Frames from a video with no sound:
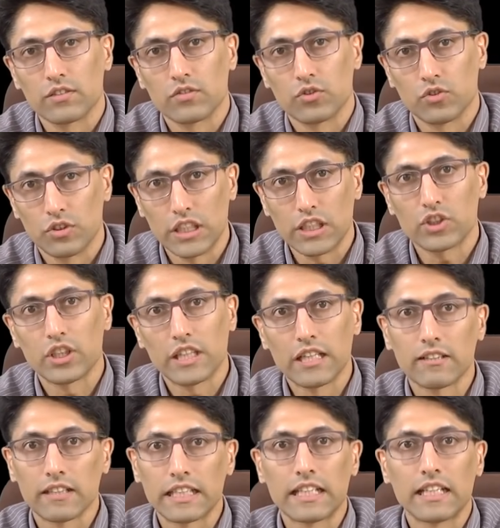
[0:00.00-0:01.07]

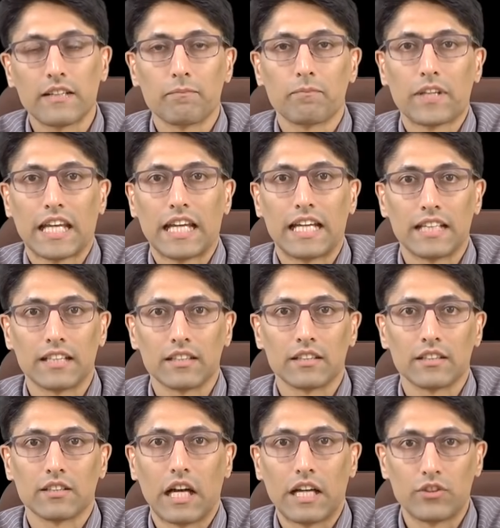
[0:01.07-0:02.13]
judiciary can
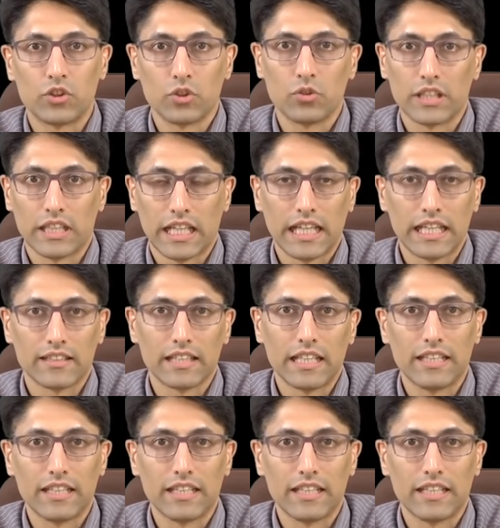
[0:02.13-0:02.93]
adjudicate.